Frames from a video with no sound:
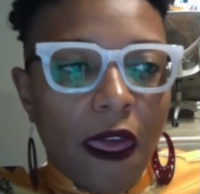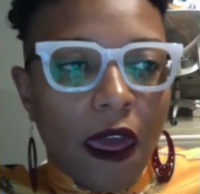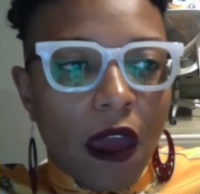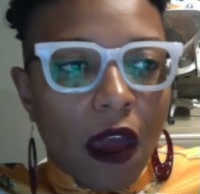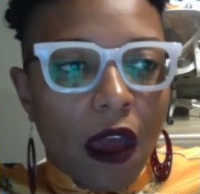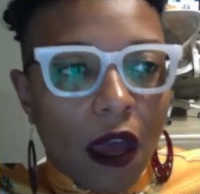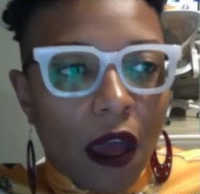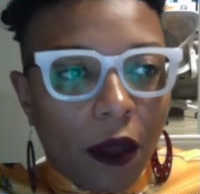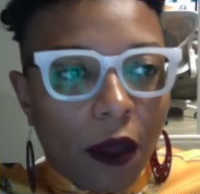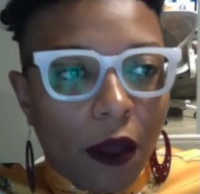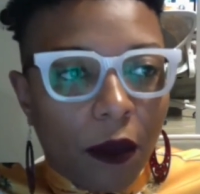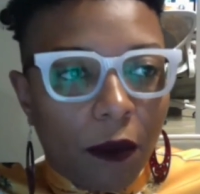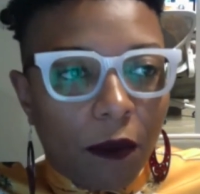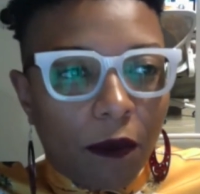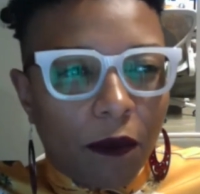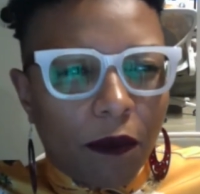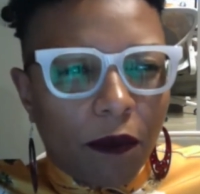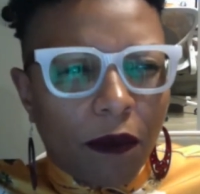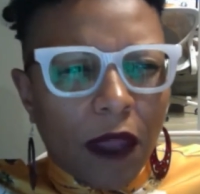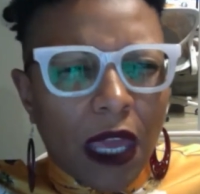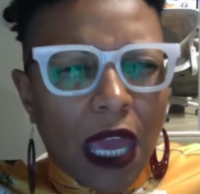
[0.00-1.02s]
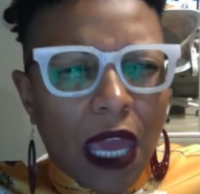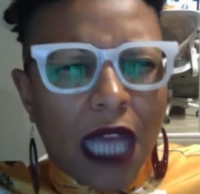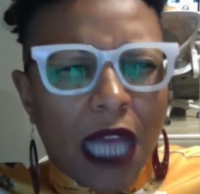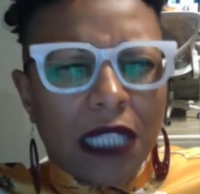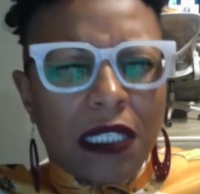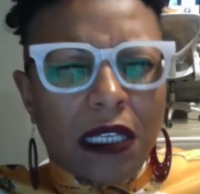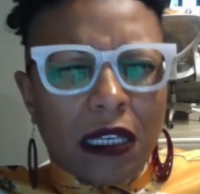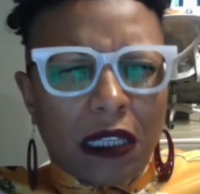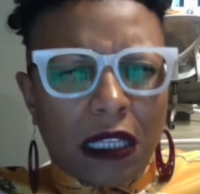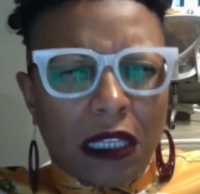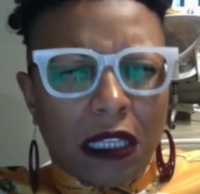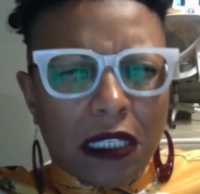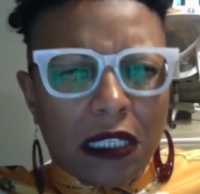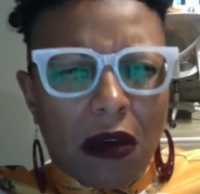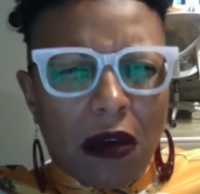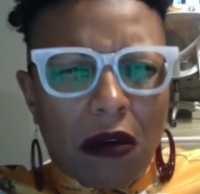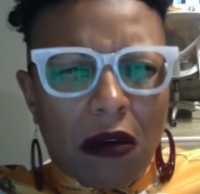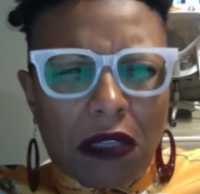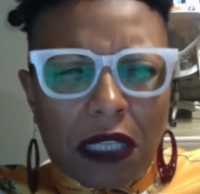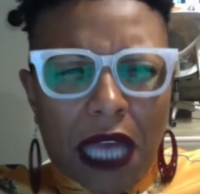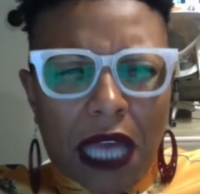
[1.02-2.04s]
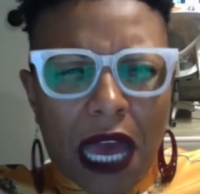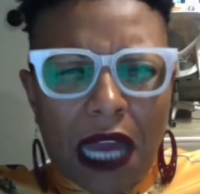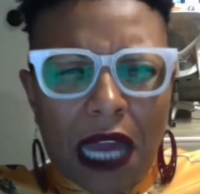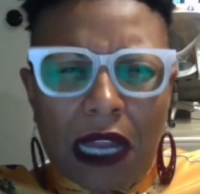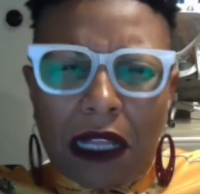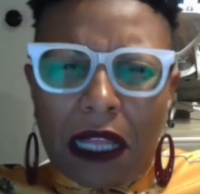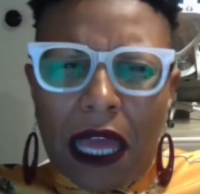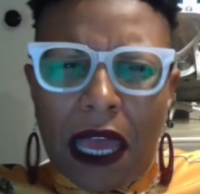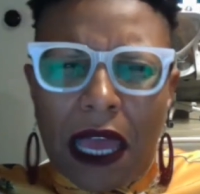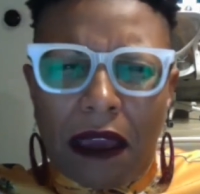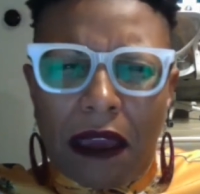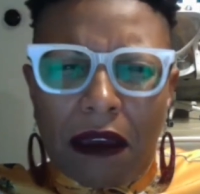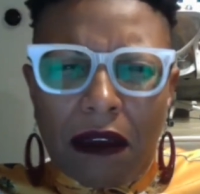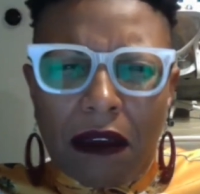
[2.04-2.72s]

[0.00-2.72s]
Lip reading: I took this whole kind of like,